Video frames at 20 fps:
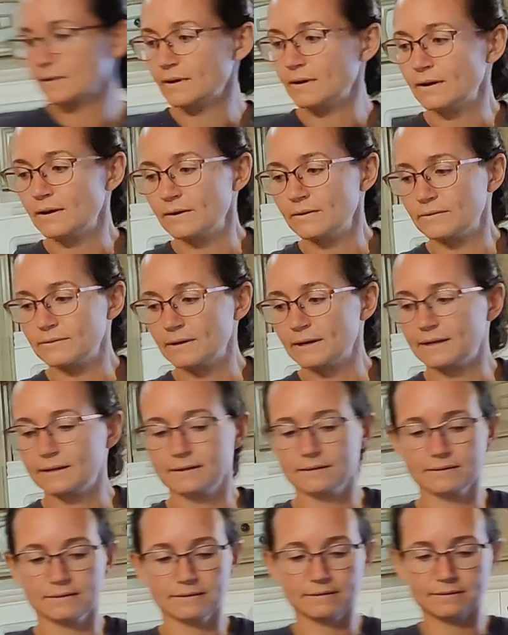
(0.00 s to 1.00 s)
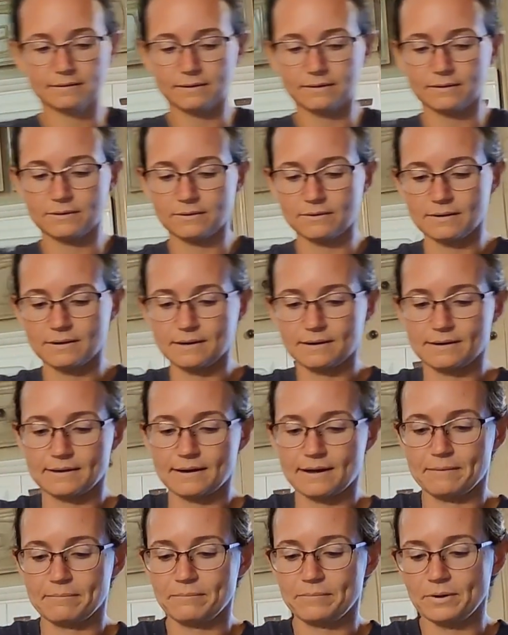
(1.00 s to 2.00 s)
Alright, so
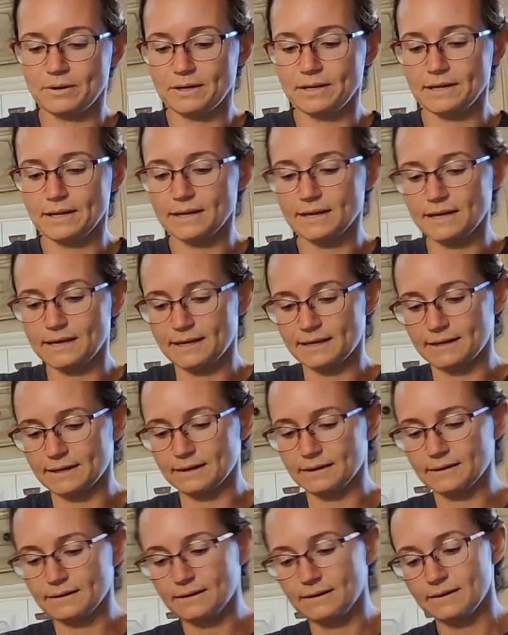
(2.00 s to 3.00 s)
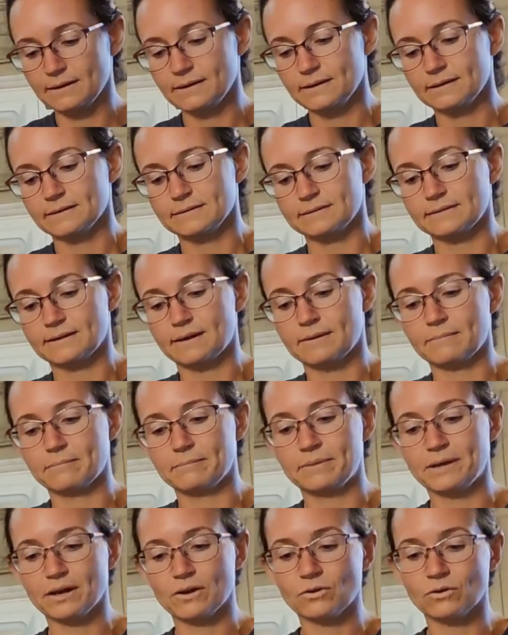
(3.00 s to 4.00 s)
I'm putting in some
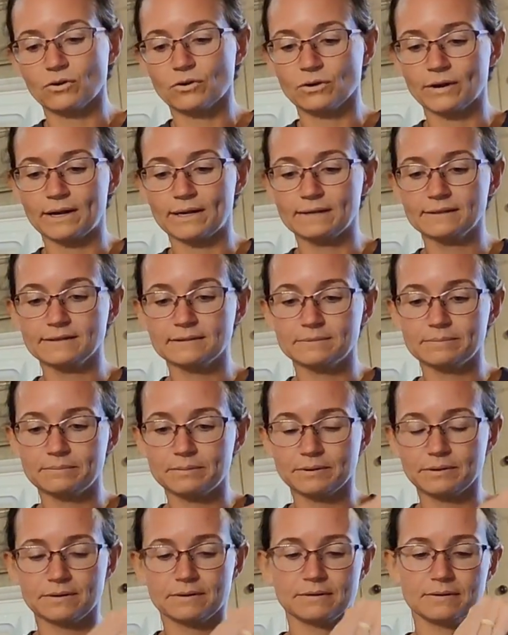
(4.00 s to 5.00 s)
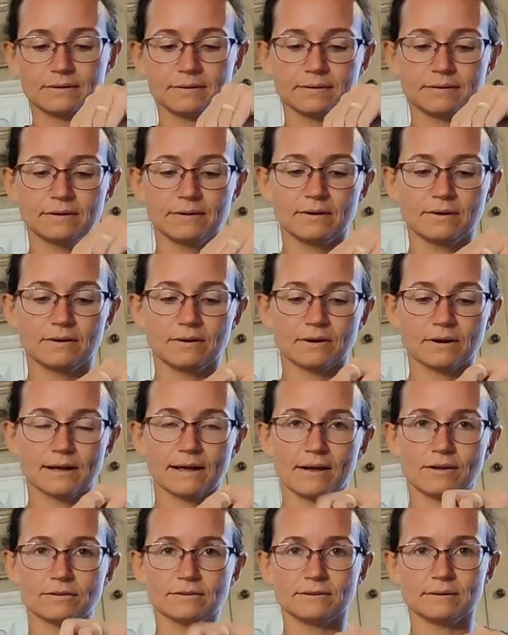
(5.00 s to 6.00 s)
pickle crisp for
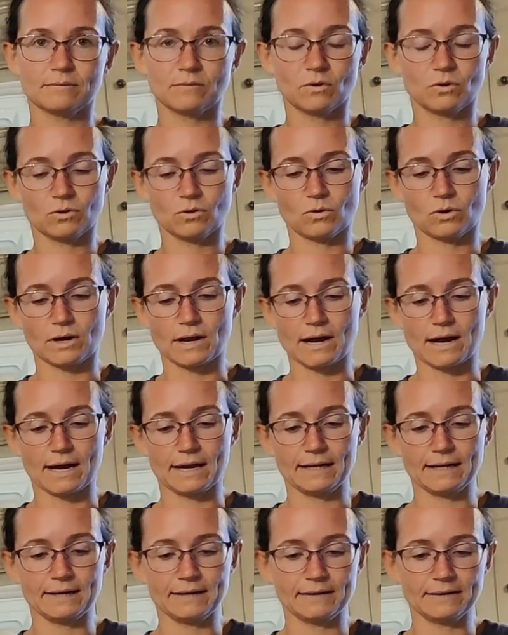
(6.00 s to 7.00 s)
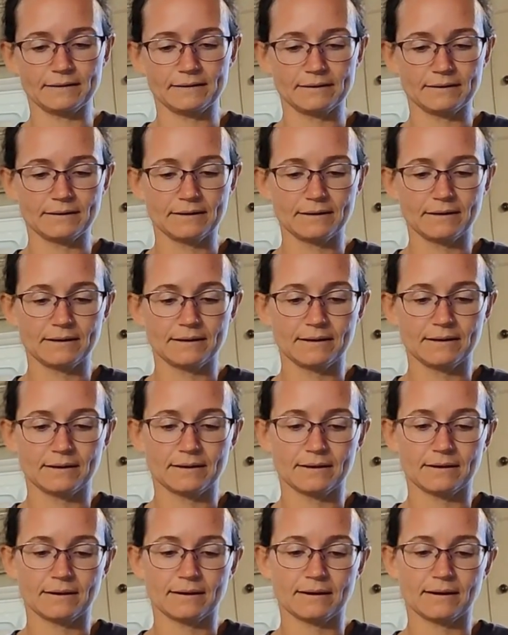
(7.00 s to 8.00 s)
calcium chloride,
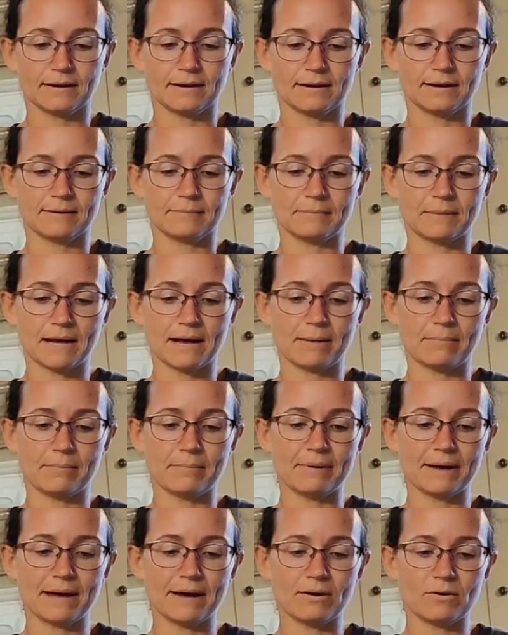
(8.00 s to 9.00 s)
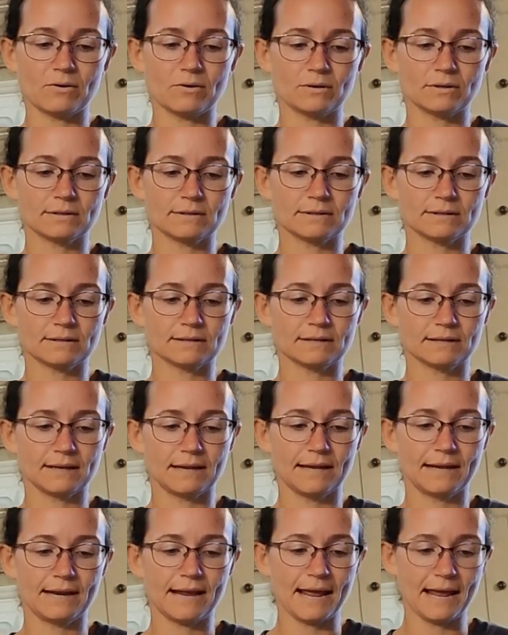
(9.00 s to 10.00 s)
about
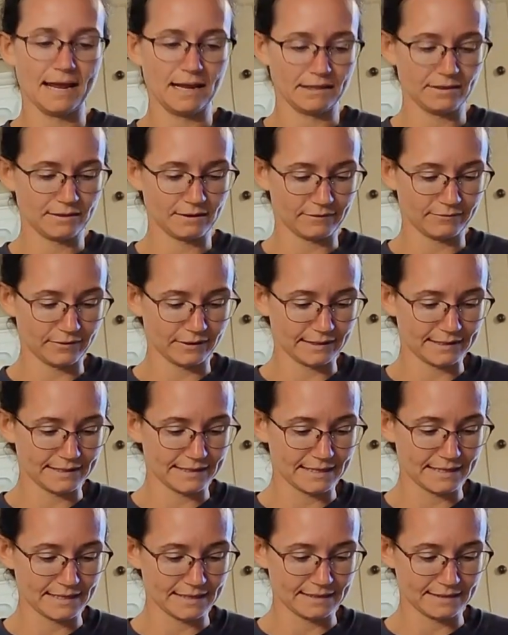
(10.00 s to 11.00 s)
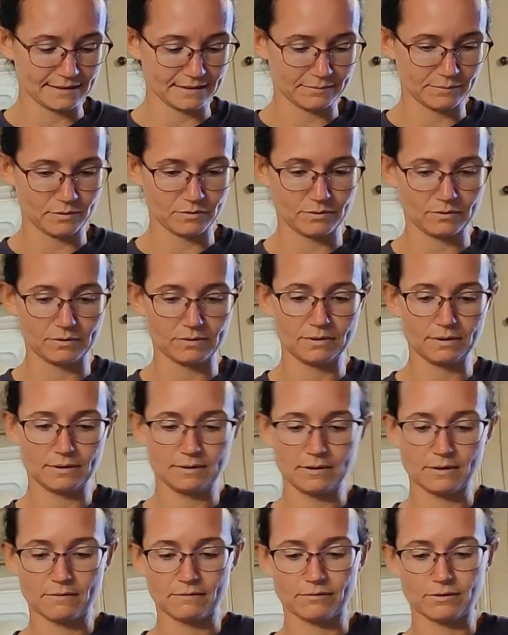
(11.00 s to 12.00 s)
1/8 of a teaspoon
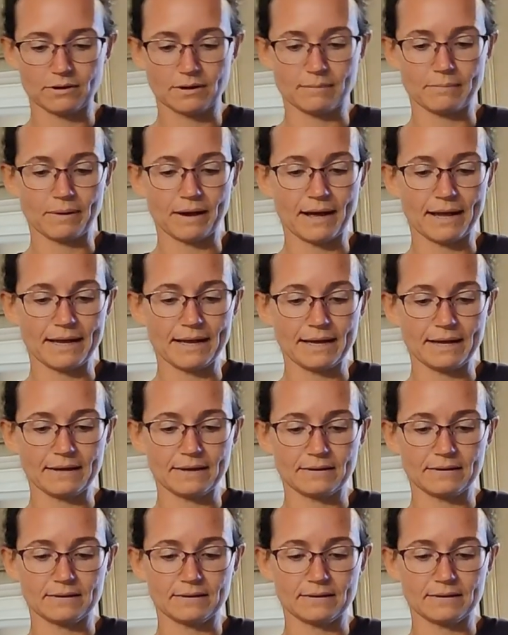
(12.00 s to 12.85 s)
for a pint,